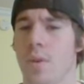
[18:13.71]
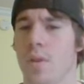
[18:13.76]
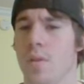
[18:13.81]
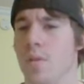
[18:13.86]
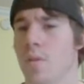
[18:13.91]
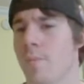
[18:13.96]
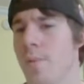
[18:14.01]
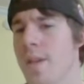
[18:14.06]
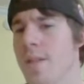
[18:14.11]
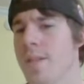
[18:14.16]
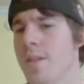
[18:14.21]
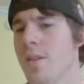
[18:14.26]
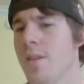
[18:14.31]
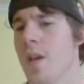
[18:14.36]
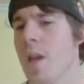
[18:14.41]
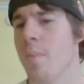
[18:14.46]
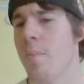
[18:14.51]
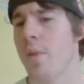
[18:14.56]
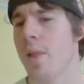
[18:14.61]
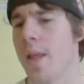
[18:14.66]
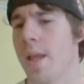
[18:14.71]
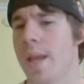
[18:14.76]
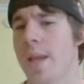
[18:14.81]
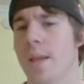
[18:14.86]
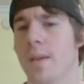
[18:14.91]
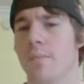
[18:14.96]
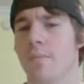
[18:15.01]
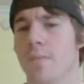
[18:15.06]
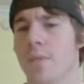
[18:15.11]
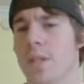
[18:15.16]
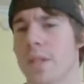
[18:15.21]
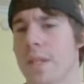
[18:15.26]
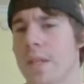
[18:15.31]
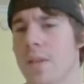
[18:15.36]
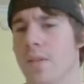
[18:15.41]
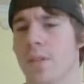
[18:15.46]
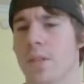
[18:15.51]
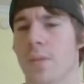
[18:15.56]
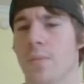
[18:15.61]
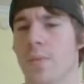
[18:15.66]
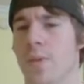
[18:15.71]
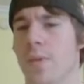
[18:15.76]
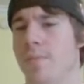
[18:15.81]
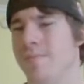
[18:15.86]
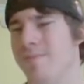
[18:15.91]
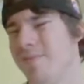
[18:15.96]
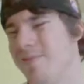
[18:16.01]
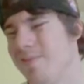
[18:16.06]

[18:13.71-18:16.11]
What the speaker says: So basically a plate to kill someone.